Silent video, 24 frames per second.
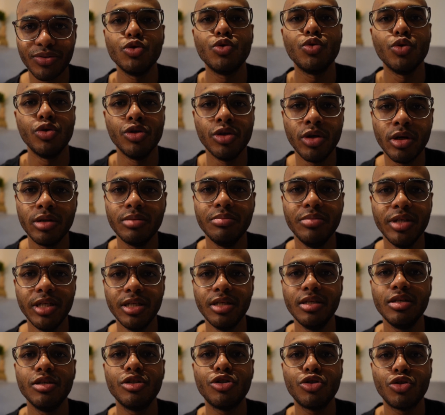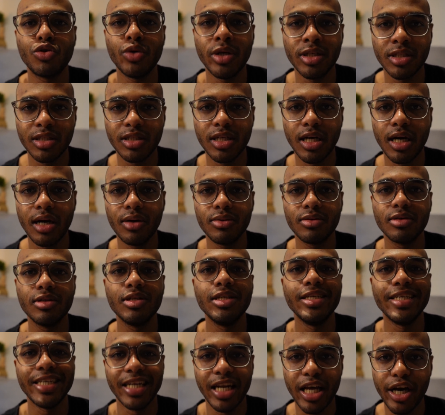to not be stressed out
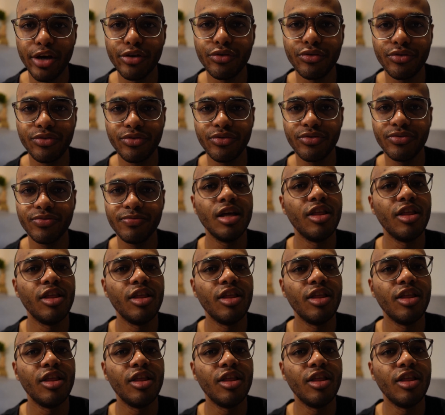in life.